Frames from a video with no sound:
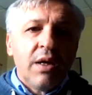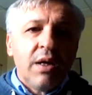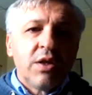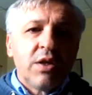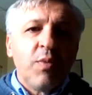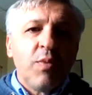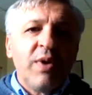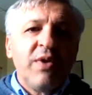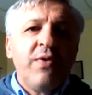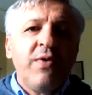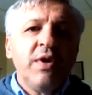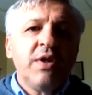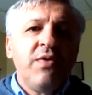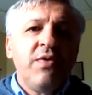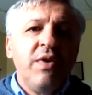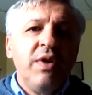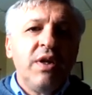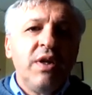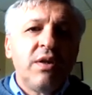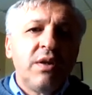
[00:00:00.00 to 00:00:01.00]
So, but
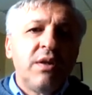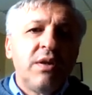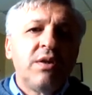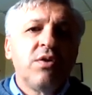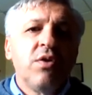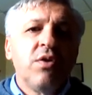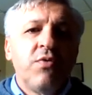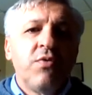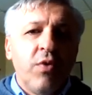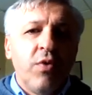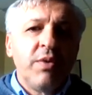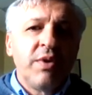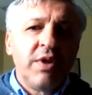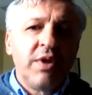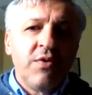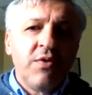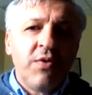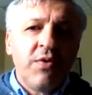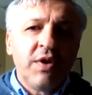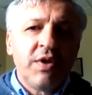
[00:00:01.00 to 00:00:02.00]
first we need,
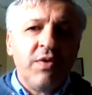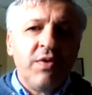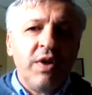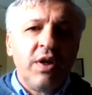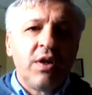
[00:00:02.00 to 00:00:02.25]
first we